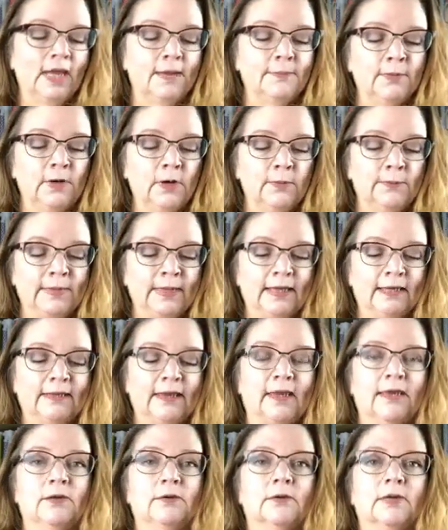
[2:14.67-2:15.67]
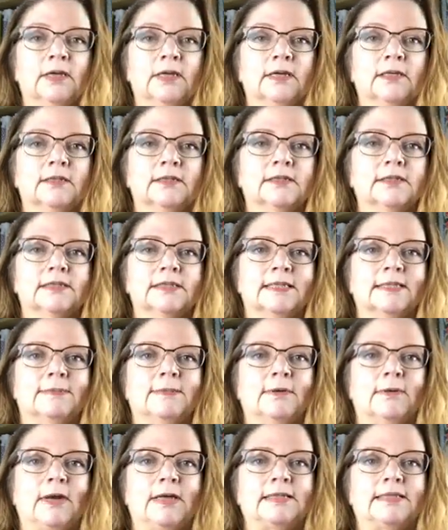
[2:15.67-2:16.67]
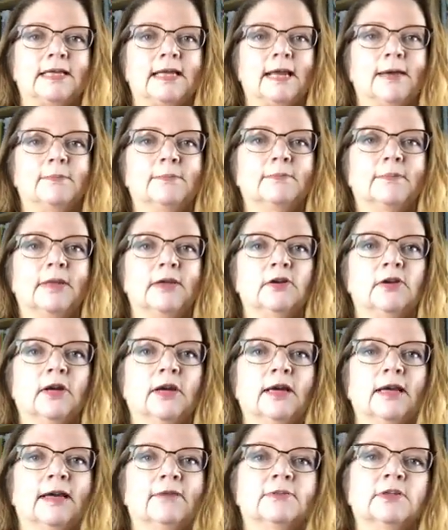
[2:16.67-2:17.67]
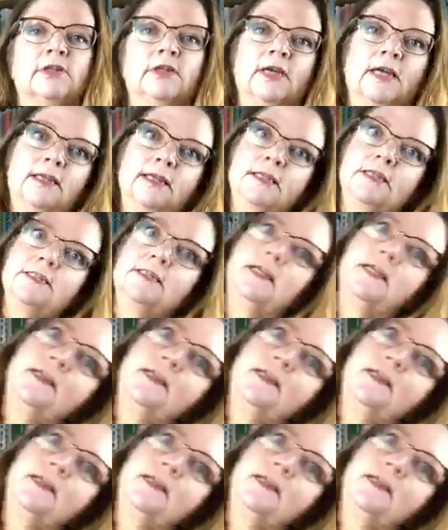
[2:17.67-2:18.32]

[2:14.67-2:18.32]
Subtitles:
I'm hoping that you can see me right side up and you're not going to have to look at this